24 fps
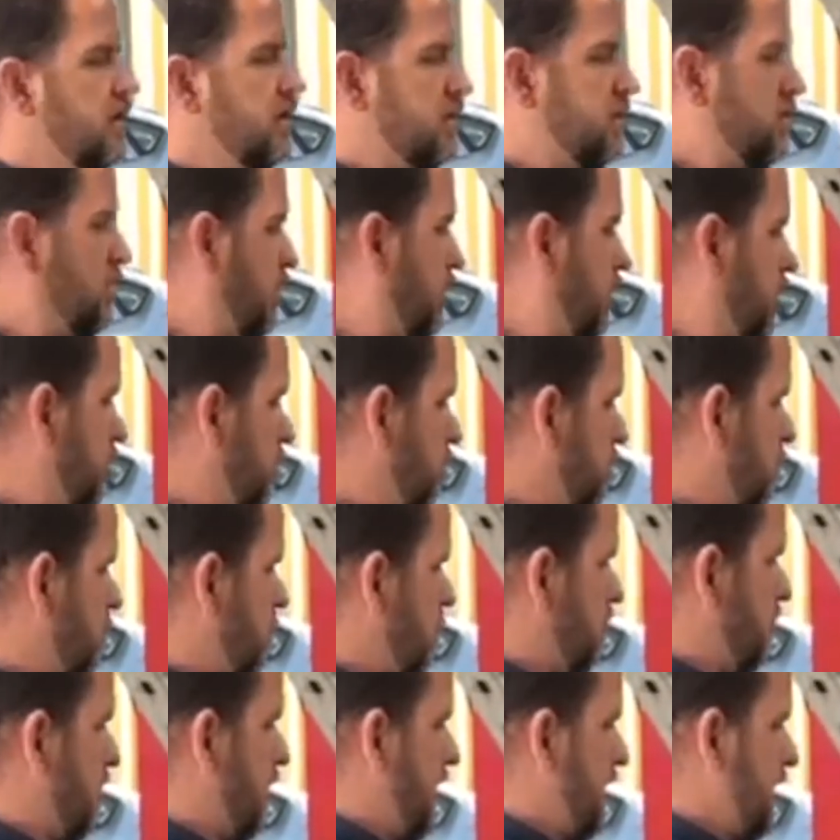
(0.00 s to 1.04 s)
So
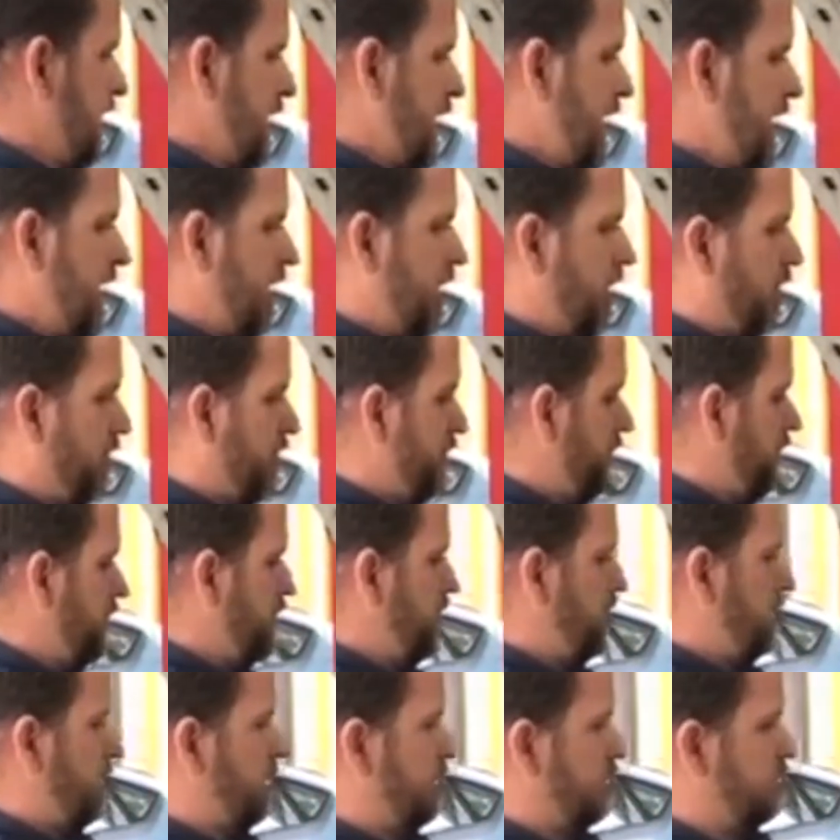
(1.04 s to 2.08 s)
right now, if you
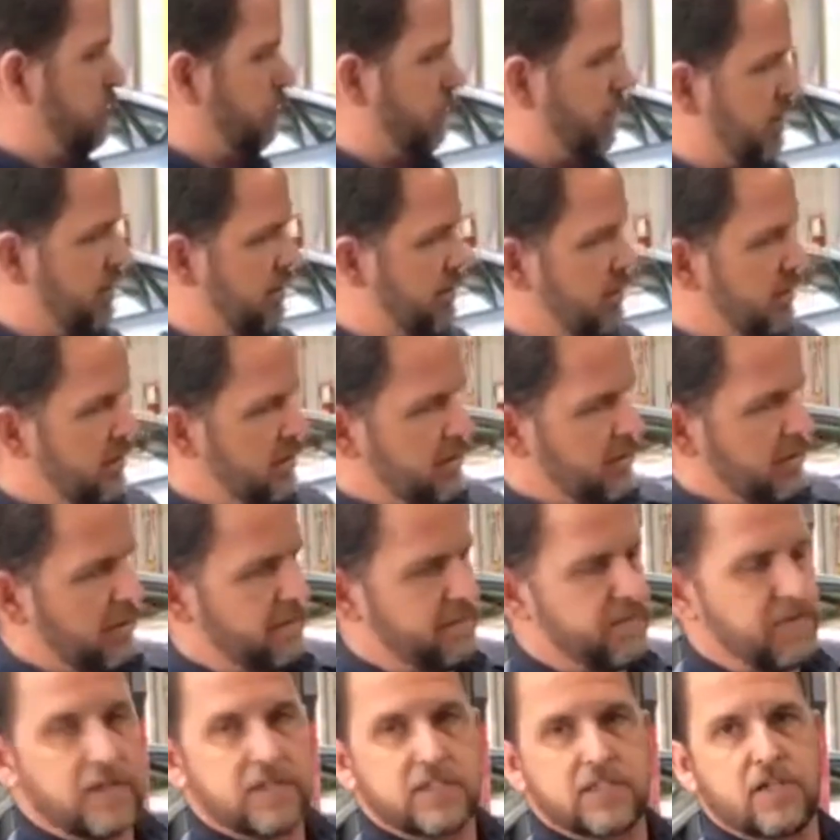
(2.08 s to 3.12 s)
look at this one,
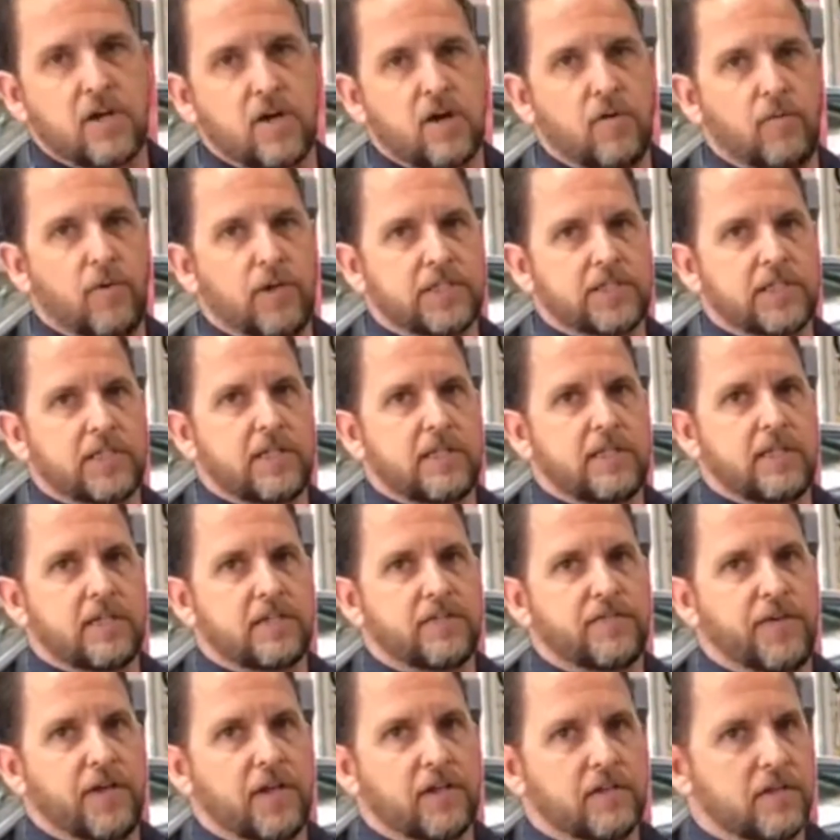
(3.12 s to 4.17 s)
if this dirt wasn't in
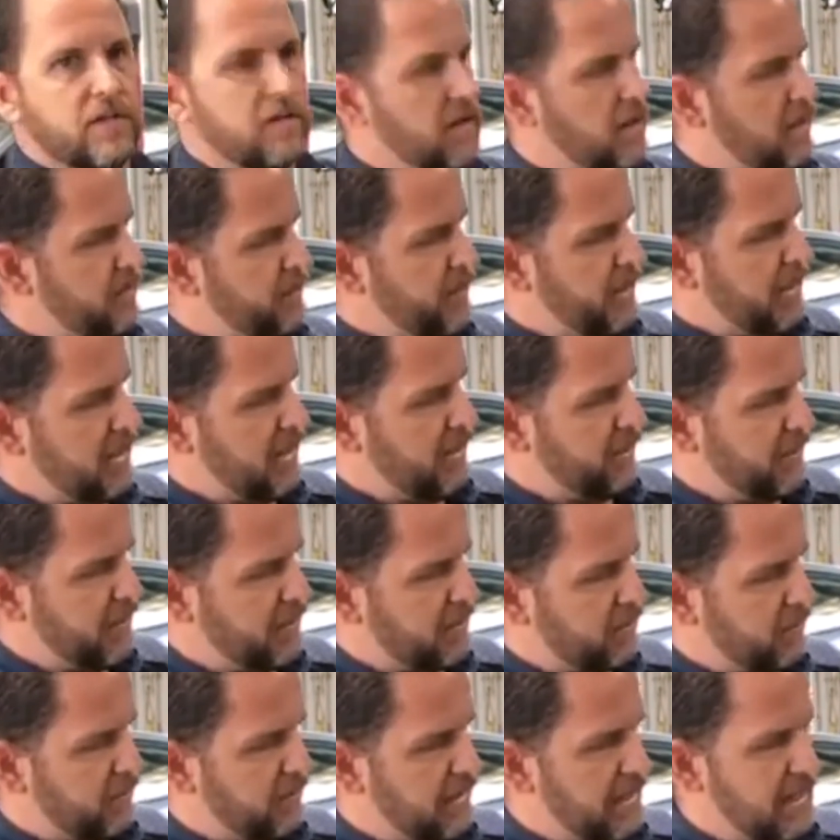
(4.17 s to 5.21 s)
this filter, it'd be coming
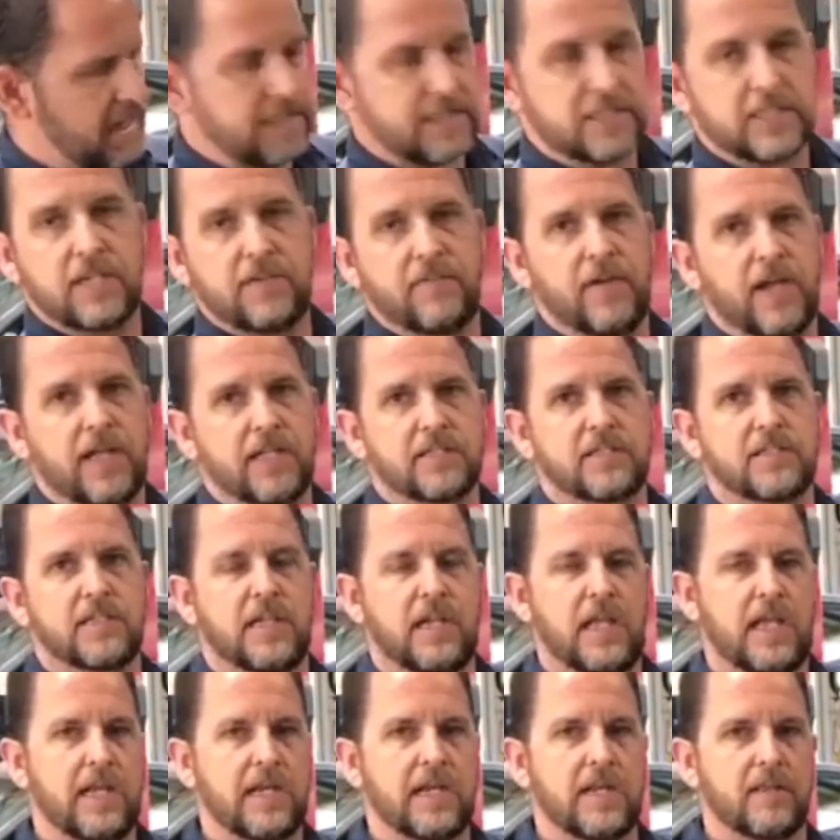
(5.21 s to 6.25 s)
through the AC vents
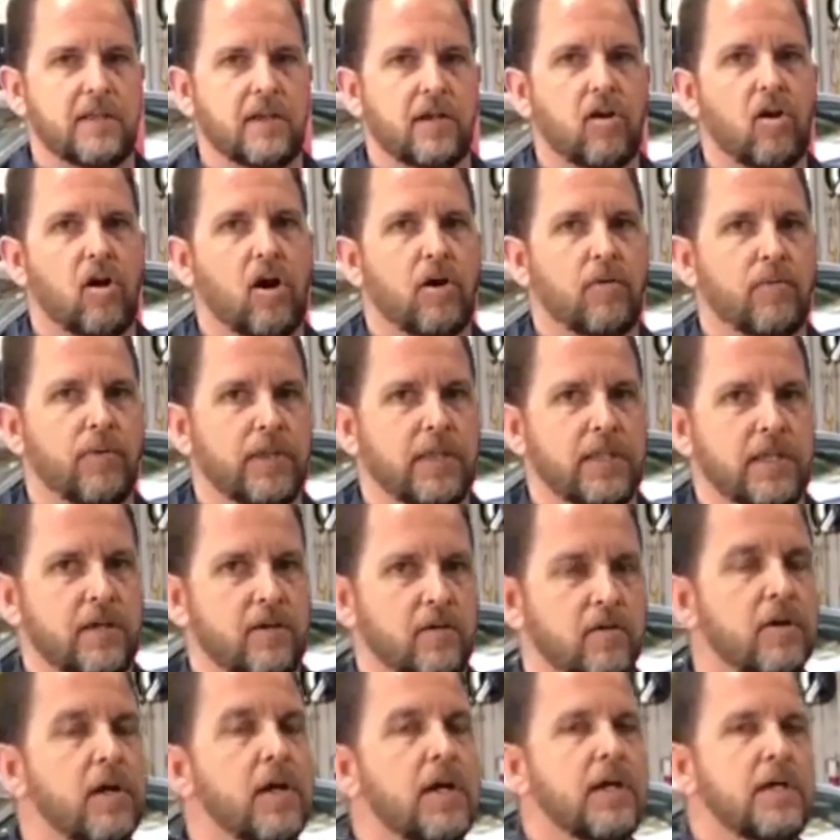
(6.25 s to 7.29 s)
and into the car with
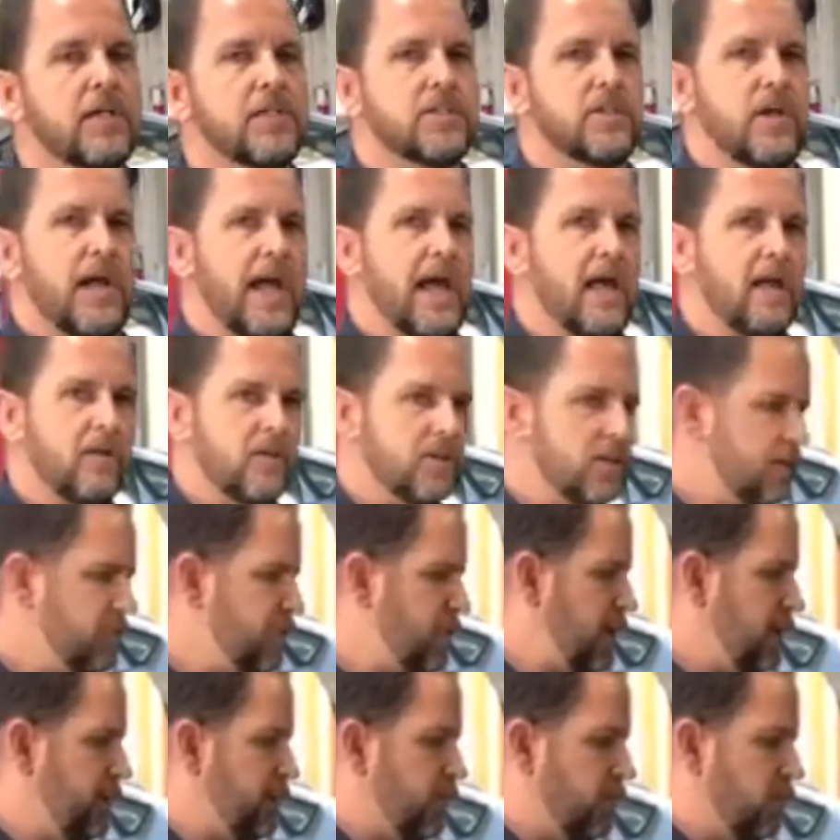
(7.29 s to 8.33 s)
you. So allergy
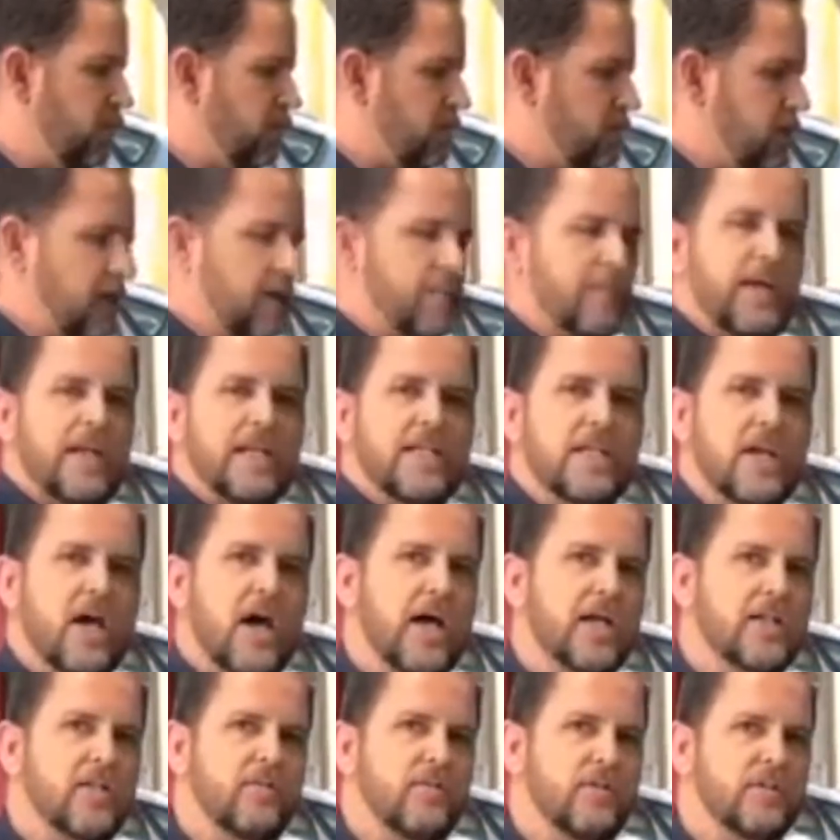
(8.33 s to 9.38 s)
people, come in and
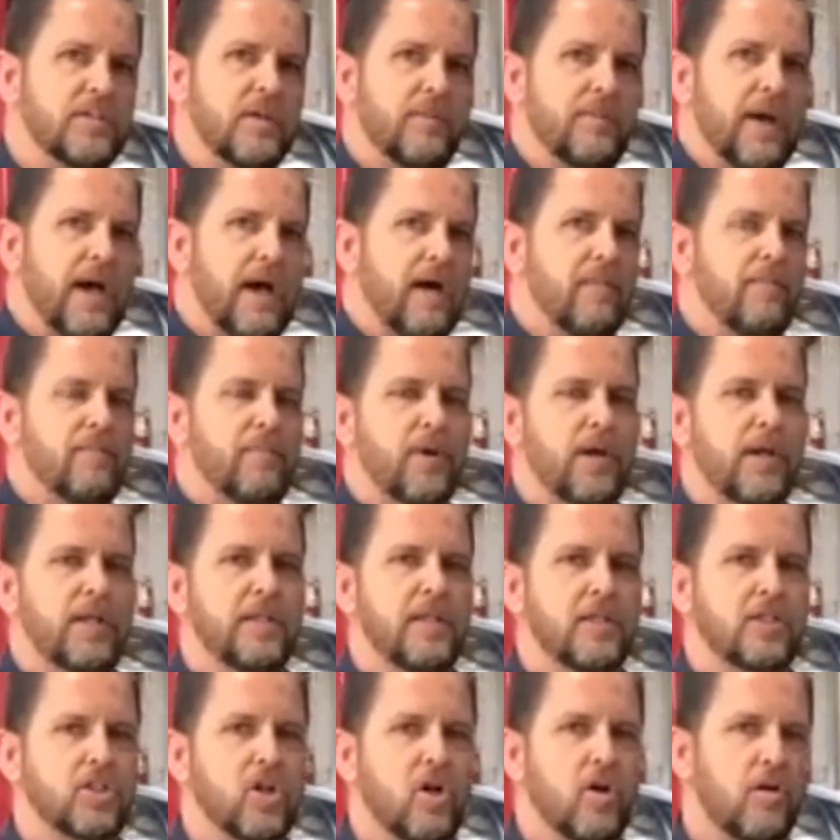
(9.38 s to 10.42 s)
talk to us about
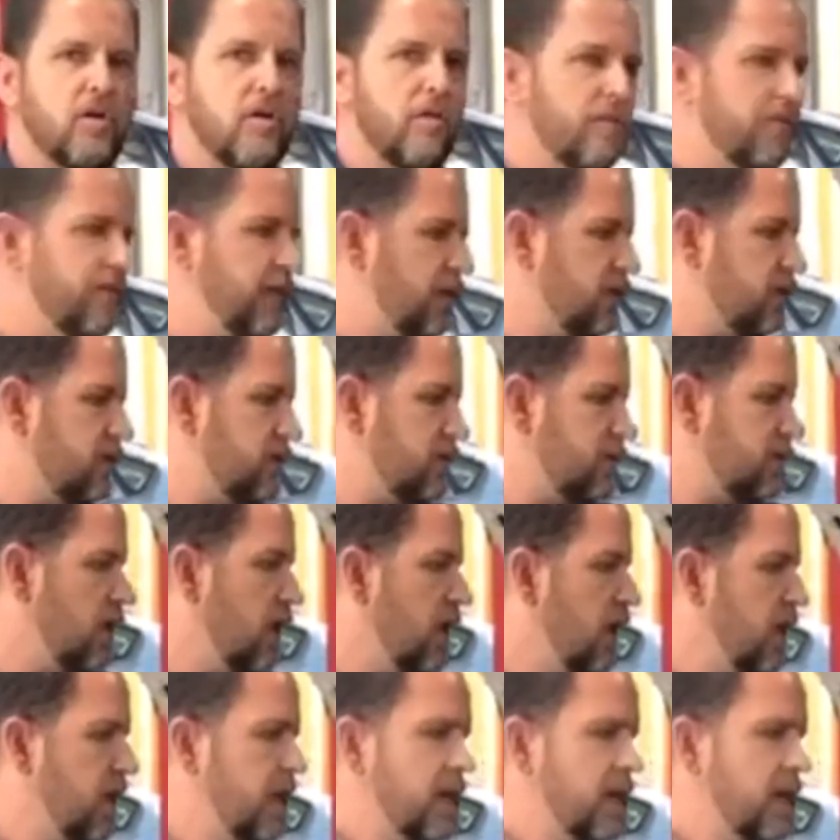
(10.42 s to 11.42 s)
putting the charcoal filters.